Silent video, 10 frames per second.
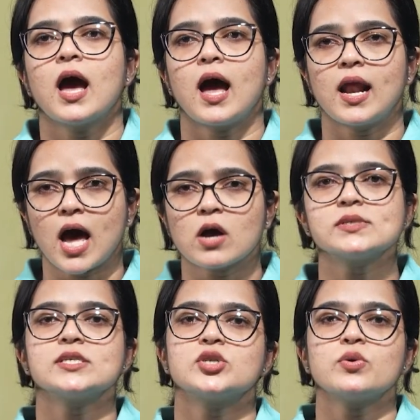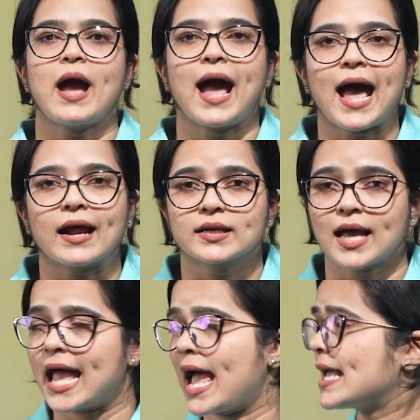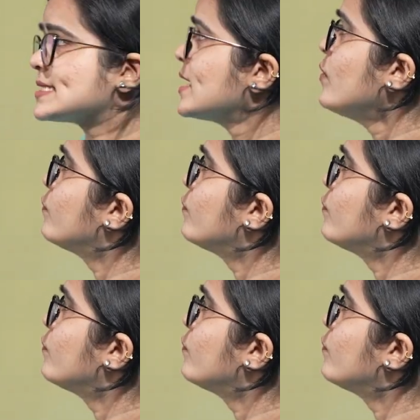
allows it to act as a